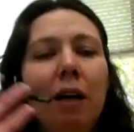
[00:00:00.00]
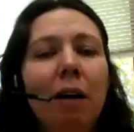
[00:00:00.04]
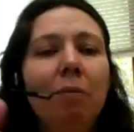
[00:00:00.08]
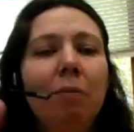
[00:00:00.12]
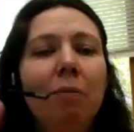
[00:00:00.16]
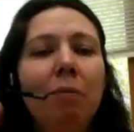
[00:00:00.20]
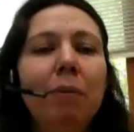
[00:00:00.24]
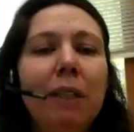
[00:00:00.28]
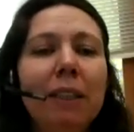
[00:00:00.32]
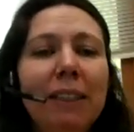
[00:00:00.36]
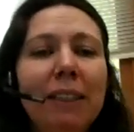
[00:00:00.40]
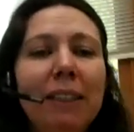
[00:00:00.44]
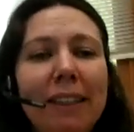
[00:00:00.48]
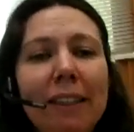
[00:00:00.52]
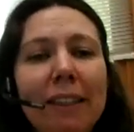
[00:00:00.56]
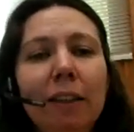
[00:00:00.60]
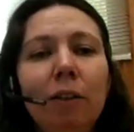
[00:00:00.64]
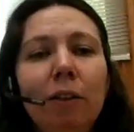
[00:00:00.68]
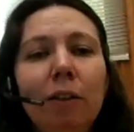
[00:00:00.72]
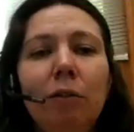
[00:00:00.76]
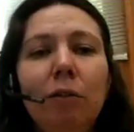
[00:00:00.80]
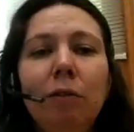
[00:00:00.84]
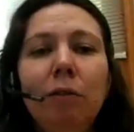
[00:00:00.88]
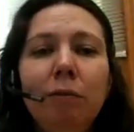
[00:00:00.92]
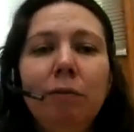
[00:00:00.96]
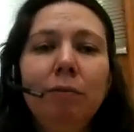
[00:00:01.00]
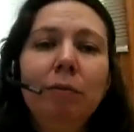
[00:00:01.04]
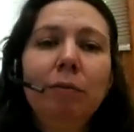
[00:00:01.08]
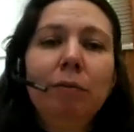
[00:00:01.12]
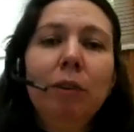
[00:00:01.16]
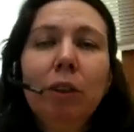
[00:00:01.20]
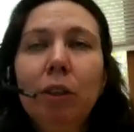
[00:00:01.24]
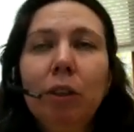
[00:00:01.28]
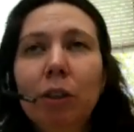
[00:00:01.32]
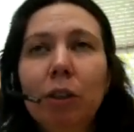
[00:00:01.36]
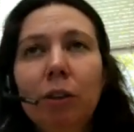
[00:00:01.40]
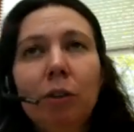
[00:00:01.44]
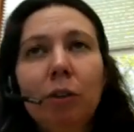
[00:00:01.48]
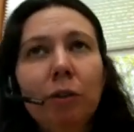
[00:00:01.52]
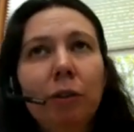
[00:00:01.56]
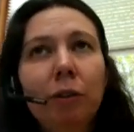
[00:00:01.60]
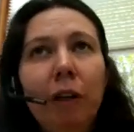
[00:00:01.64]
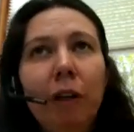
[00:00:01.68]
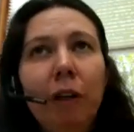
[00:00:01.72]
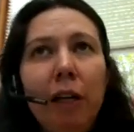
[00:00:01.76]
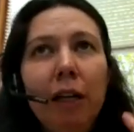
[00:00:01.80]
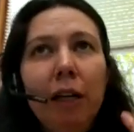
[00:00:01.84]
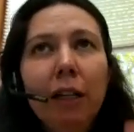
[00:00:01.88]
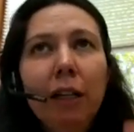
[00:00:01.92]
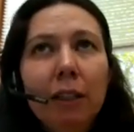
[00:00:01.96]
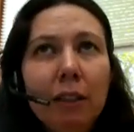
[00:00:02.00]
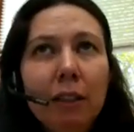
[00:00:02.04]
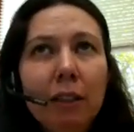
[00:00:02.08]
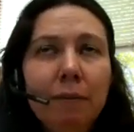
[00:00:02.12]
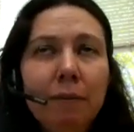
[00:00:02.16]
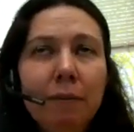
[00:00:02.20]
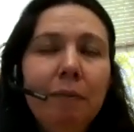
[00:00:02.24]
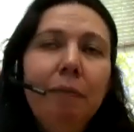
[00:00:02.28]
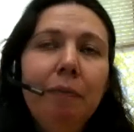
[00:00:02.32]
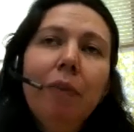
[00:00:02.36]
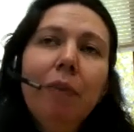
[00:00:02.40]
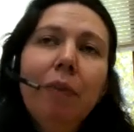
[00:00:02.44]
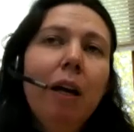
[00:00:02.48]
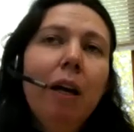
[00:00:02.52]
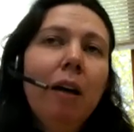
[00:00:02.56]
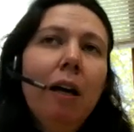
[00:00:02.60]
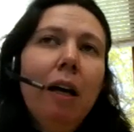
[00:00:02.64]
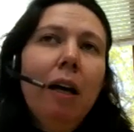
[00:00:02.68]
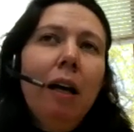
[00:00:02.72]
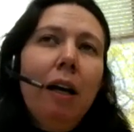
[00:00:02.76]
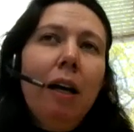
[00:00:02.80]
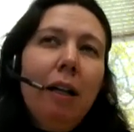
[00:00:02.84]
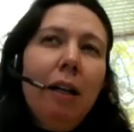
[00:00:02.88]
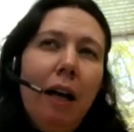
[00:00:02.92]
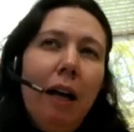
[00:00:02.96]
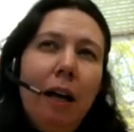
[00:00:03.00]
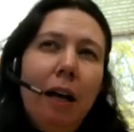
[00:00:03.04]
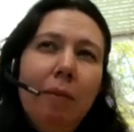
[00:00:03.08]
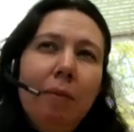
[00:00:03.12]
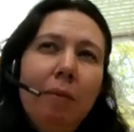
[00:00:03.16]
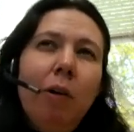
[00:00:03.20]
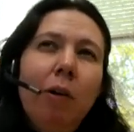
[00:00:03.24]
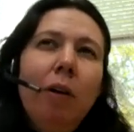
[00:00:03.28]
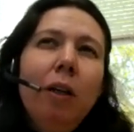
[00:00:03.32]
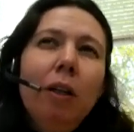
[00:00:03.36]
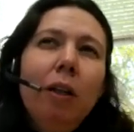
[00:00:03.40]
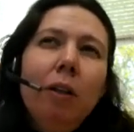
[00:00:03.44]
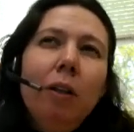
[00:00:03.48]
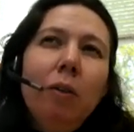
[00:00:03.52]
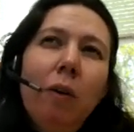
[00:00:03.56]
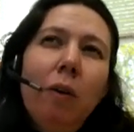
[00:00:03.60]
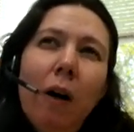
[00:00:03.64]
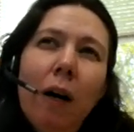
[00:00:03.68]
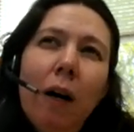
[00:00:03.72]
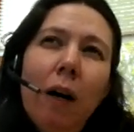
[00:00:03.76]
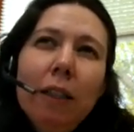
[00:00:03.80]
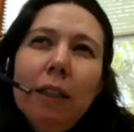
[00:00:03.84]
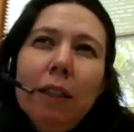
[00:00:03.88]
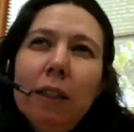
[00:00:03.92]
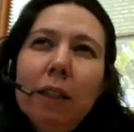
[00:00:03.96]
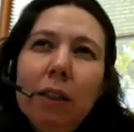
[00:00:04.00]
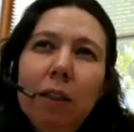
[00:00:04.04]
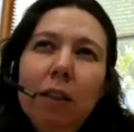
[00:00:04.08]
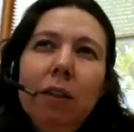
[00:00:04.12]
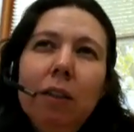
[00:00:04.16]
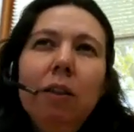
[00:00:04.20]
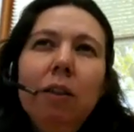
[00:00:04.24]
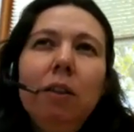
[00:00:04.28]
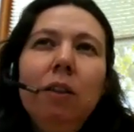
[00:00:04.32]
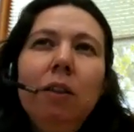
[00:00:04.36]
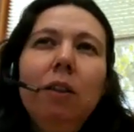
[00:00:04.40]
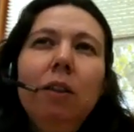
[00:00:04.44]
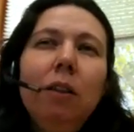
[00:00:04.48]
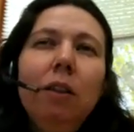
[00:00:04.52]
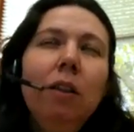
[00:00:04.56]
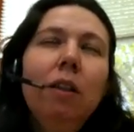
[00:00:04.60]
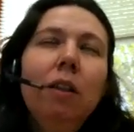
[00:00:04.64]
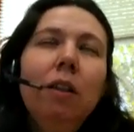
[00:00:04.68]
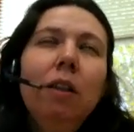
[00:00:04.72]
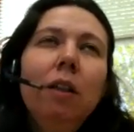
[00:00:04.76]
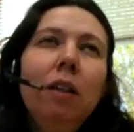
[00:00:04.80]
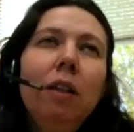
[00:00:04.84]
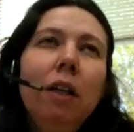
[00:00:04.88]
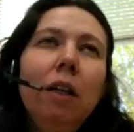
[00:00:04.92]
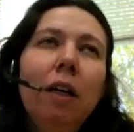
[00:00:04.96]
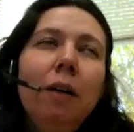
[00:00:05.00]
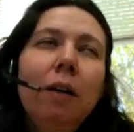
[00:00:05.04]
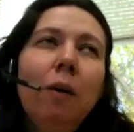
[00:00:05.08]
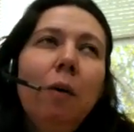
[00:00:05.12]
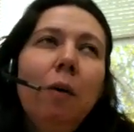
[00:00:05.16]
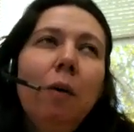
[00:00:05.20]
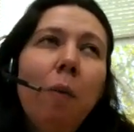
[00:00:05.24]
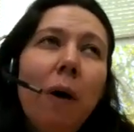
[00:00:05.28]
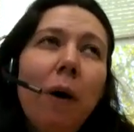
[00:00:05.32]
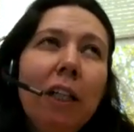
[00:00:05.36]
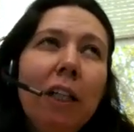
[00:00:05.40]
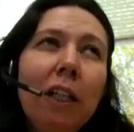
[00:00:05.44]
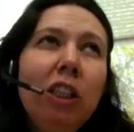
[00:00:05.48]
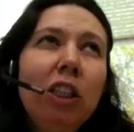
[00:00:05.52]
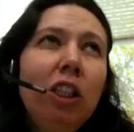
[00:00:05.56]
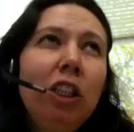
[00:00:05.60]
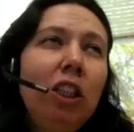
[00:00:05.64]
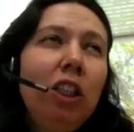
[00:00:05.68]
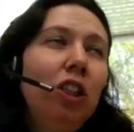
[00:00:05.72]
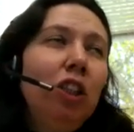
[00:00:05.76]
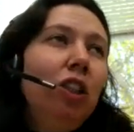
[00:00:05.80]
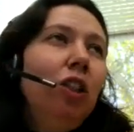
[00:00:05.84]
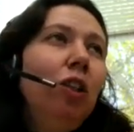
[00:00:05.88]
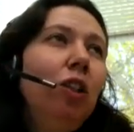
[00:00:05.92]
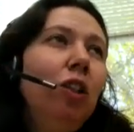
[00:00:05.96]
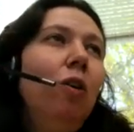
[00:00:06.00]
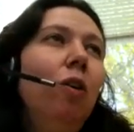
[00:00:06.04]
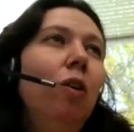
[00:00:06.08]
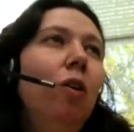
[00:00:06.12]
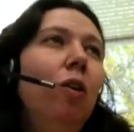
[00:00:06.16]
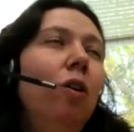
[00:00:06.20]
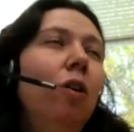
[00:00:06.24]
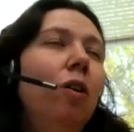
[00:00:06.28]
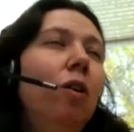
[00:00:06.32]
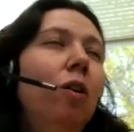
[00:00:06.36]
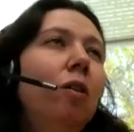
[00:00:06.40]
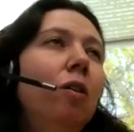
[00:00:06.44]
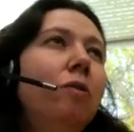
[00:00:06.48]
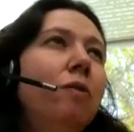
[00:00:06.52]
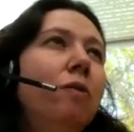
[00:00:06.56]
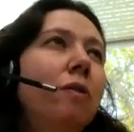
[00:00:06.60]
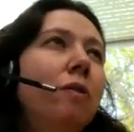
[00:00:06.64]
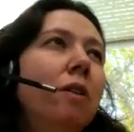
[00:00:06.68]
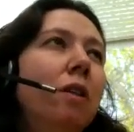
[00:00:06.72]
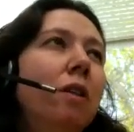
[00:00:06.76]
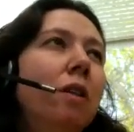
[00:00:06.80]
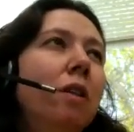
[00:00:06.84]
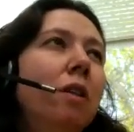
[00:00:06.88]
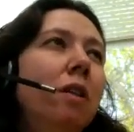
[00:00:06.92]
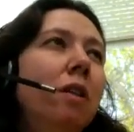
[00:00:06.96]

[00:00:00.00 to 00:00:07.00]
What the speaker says: number 0 through 8. And I'm going to ask you a question of,